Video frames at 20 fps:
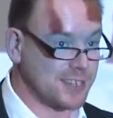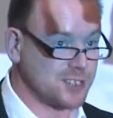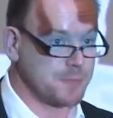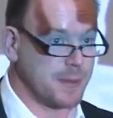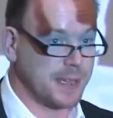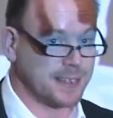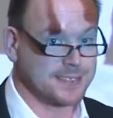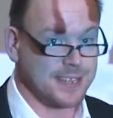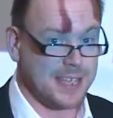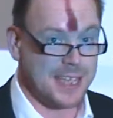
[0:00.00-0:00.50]

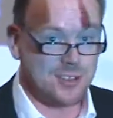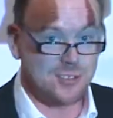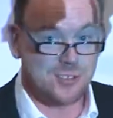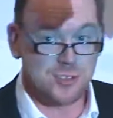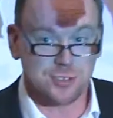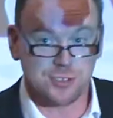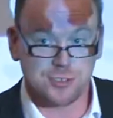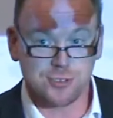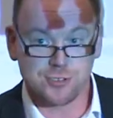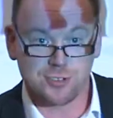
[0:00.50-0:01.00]

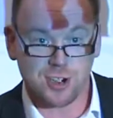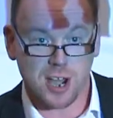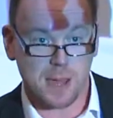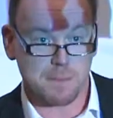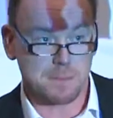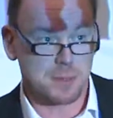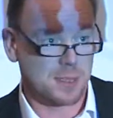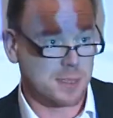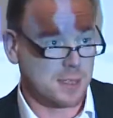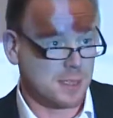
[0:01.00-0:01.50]
expectations trap
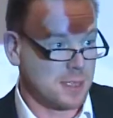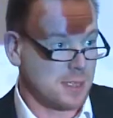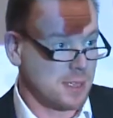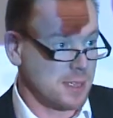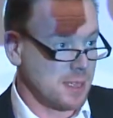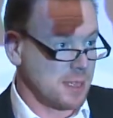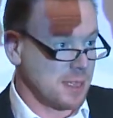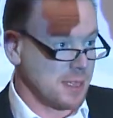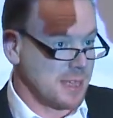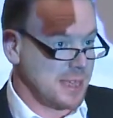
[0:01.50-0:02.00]

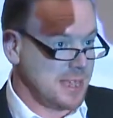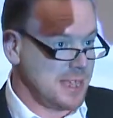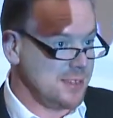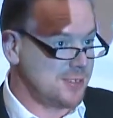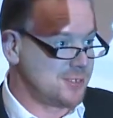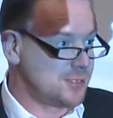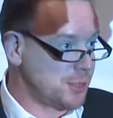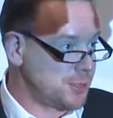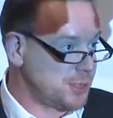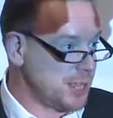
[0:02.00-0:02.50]

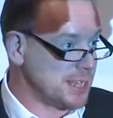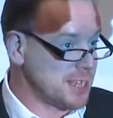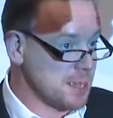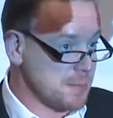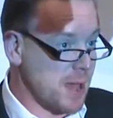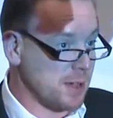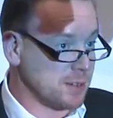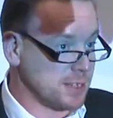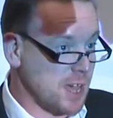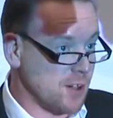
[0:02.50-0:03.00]
is to think
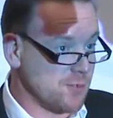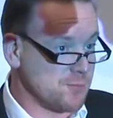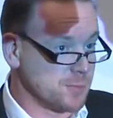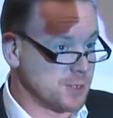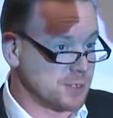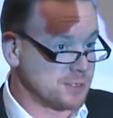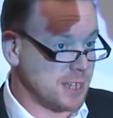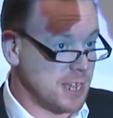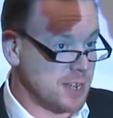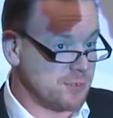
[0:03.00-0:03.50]
about
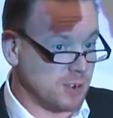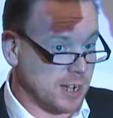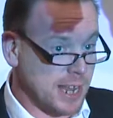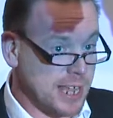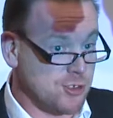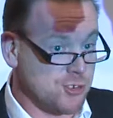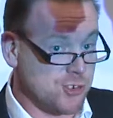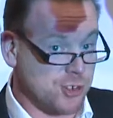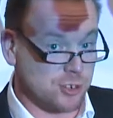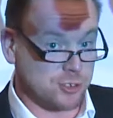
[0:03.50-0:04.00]
government in
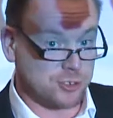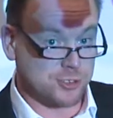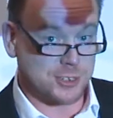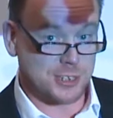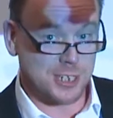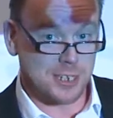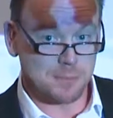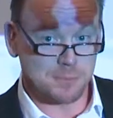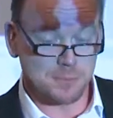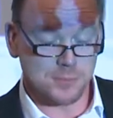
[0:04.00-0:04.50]
relational
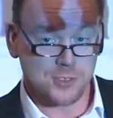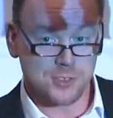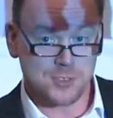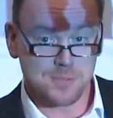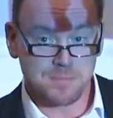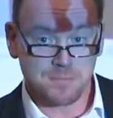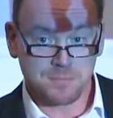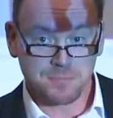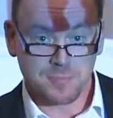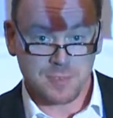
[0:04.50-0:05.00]
terms.
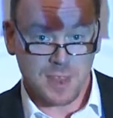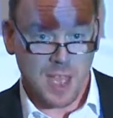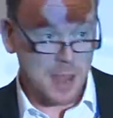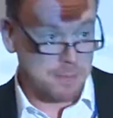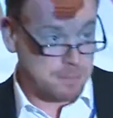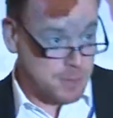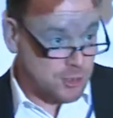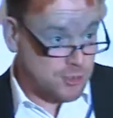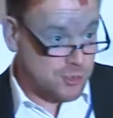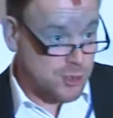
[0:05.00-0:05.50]

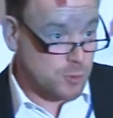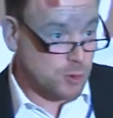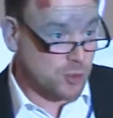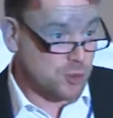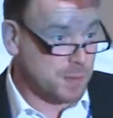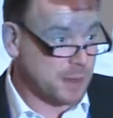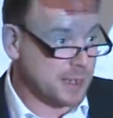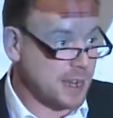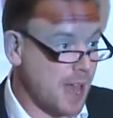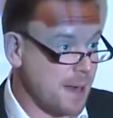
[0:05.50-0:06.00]
And much of what's
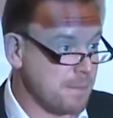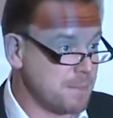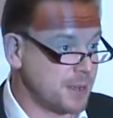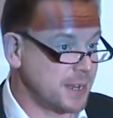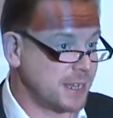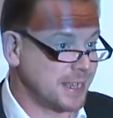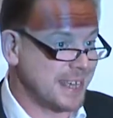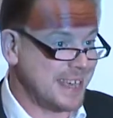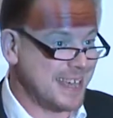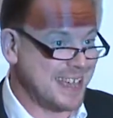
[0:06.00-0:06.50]
been
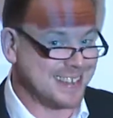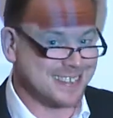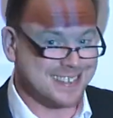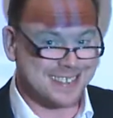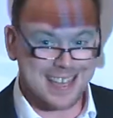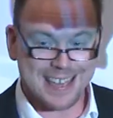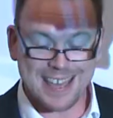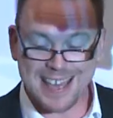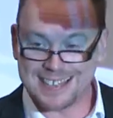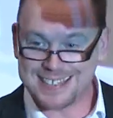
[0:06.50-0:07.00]
happening here
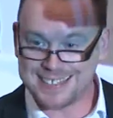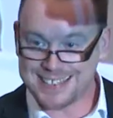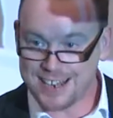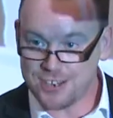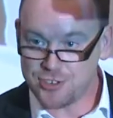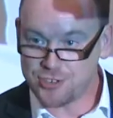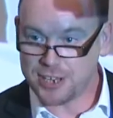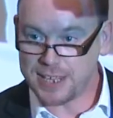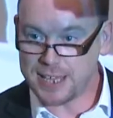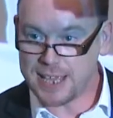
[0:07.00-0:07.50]
today
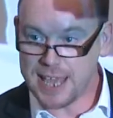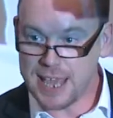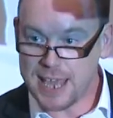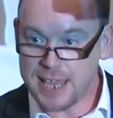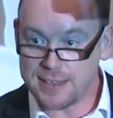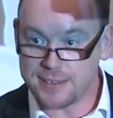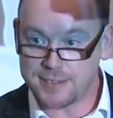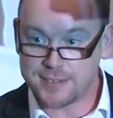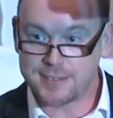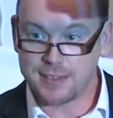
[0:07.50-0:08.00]
essentially
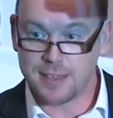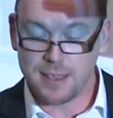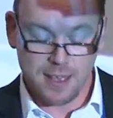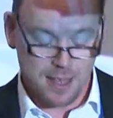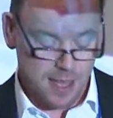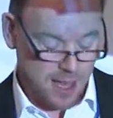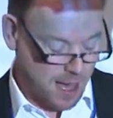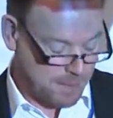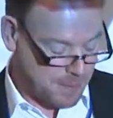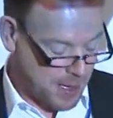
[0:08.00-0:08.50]
is
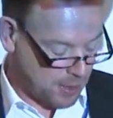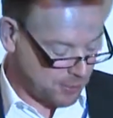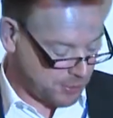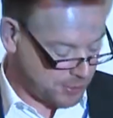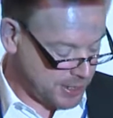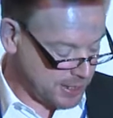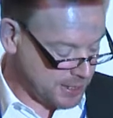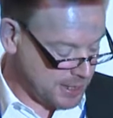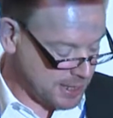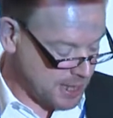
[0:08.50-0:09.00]
about
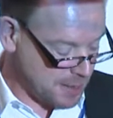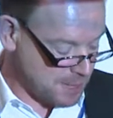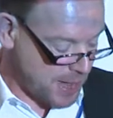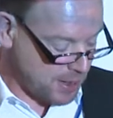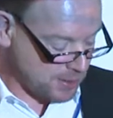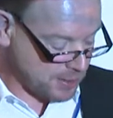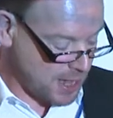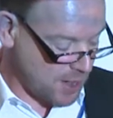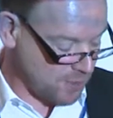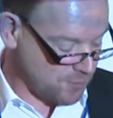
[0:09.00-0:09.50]
thinking
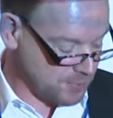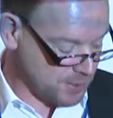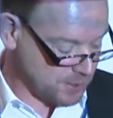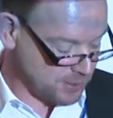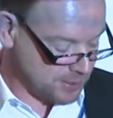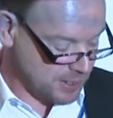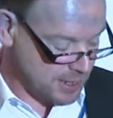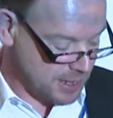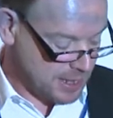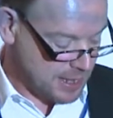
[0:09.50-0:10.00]
about
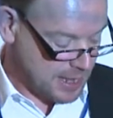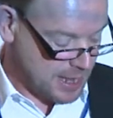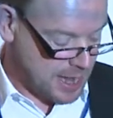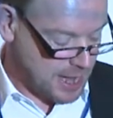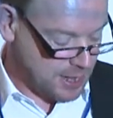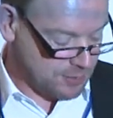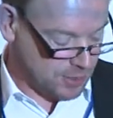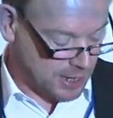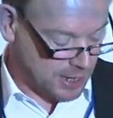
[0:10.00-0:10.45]
government in